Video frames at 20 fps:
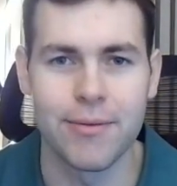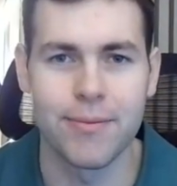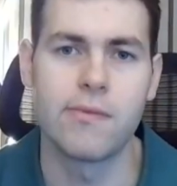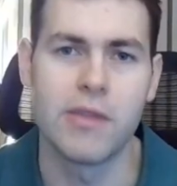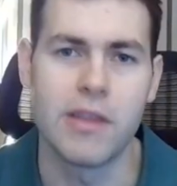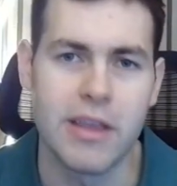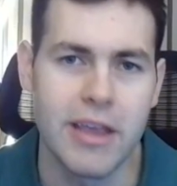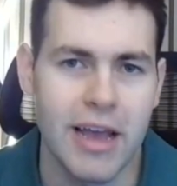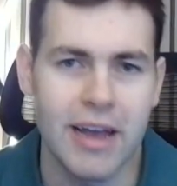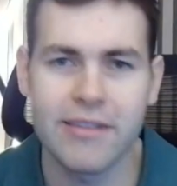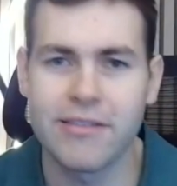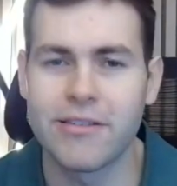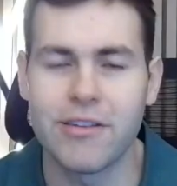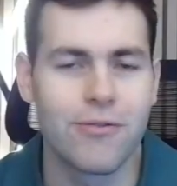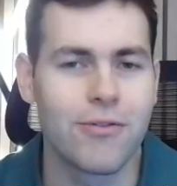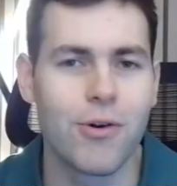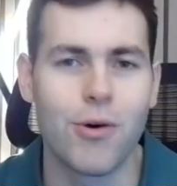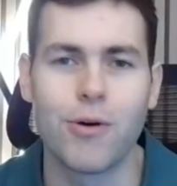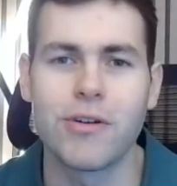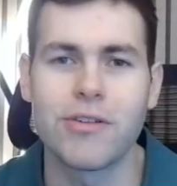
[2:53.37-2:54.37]
Yes,
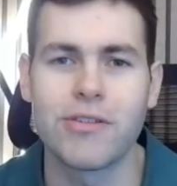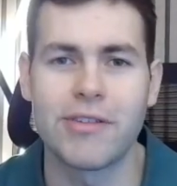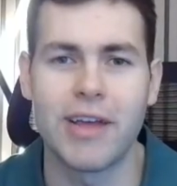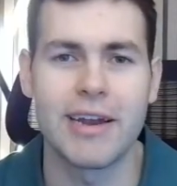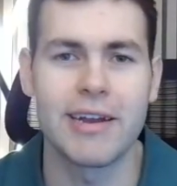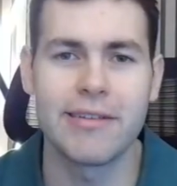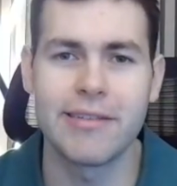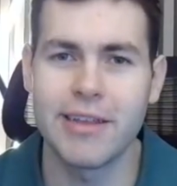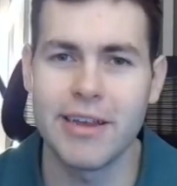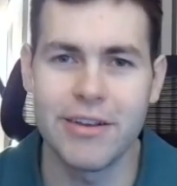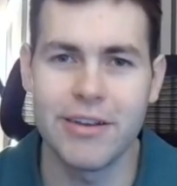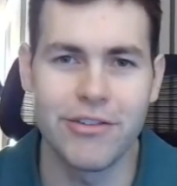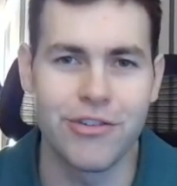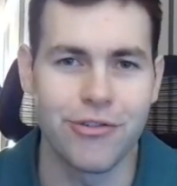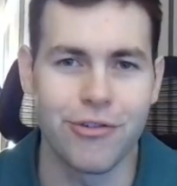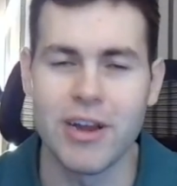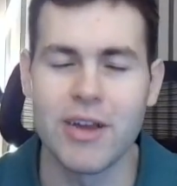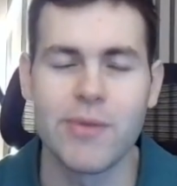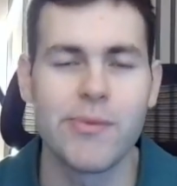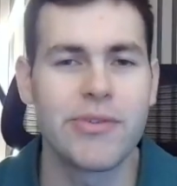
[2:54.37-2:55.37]
of course, that is the
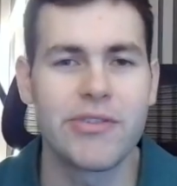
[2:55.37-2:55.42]
dream